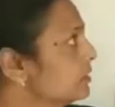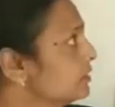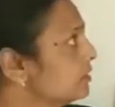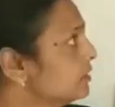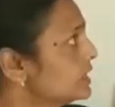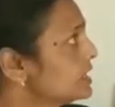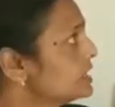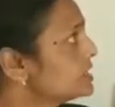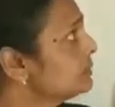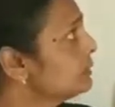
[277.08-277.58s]

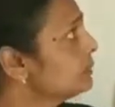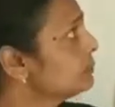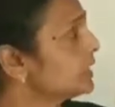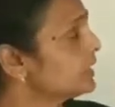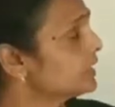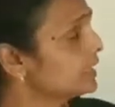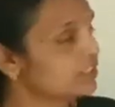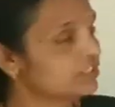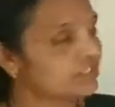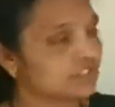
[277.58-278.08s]
What is meant by
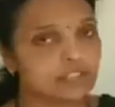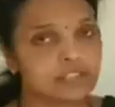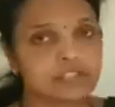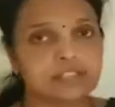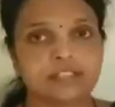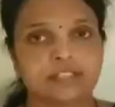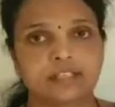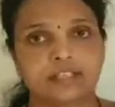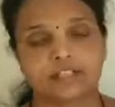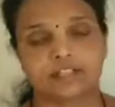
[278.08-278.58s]
natural
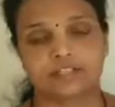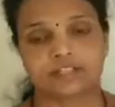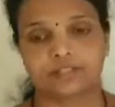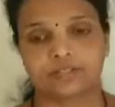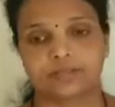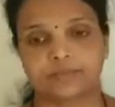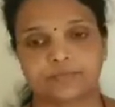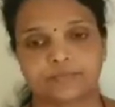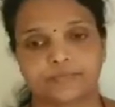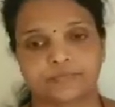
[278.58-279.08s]

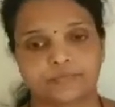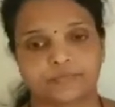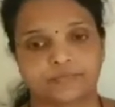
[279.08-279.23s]
selection?